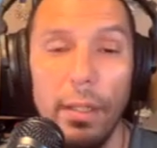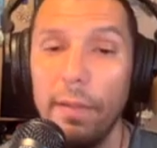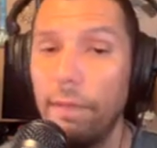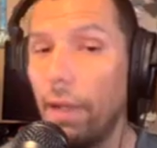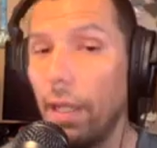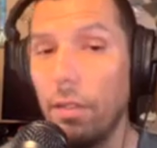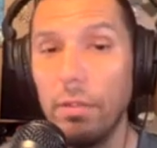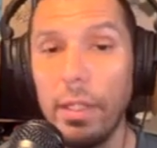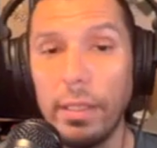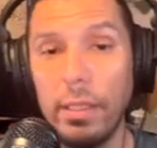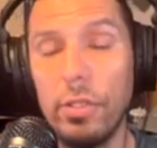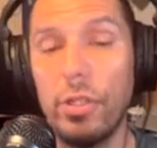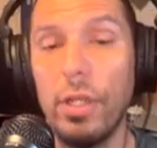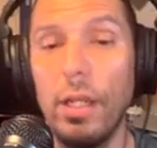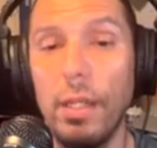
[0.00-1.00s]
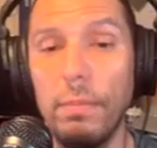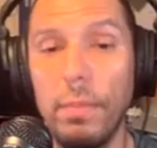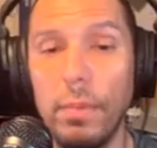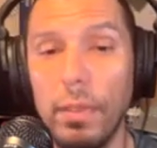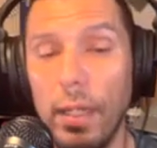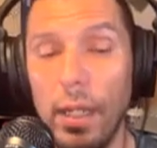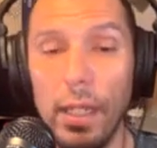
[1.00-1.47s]
If I don't like the job,
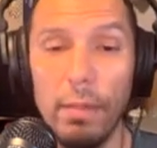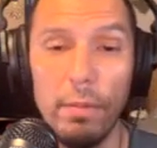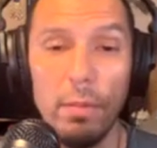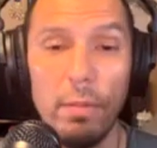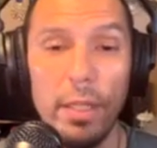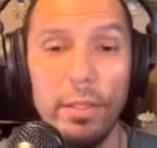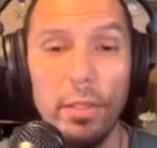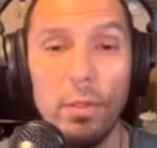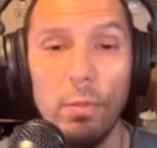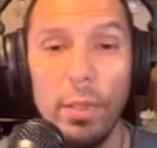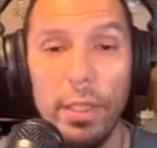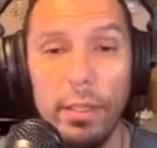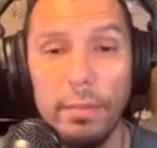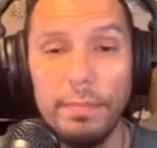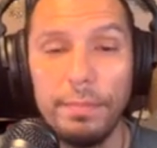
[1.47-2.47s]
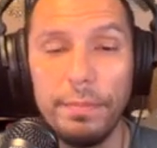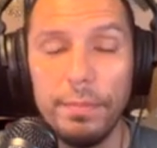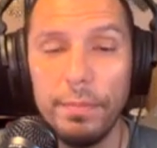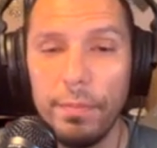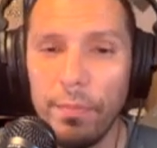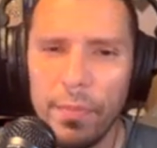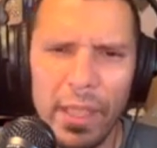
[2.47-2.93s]
I have the right to quit,
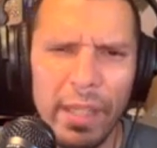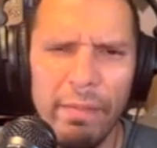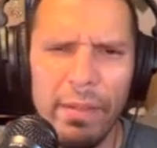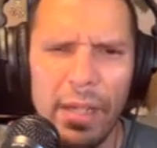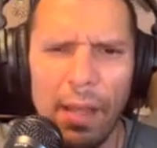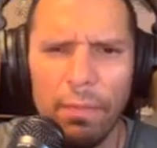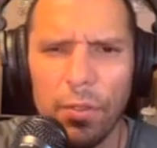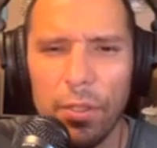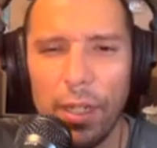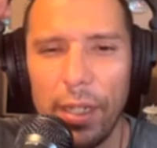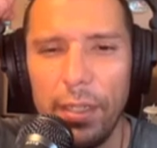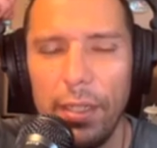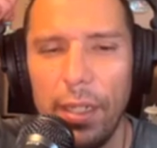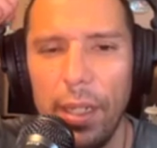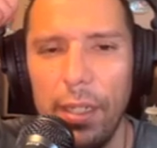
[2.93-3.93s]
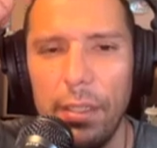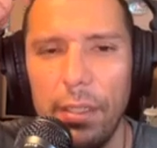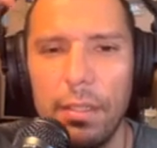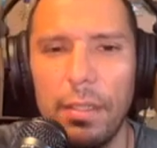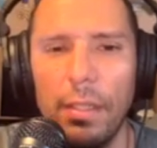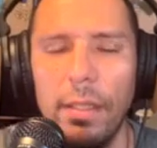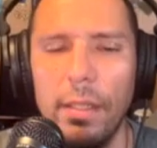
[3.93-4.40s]
even after 90
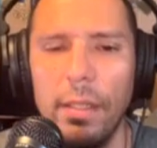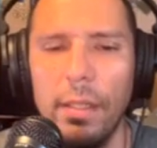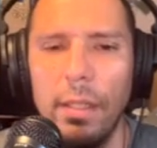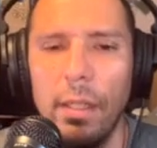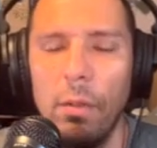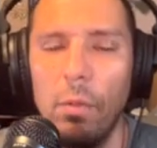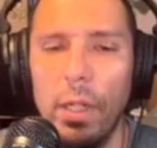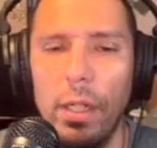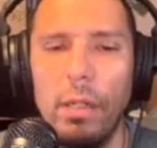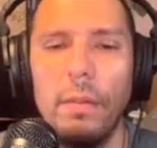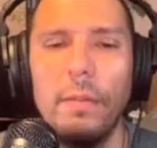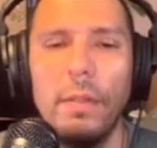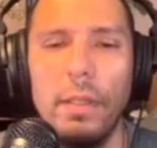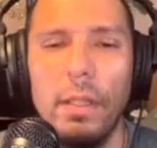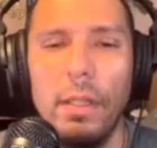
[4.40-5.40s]
days. Well,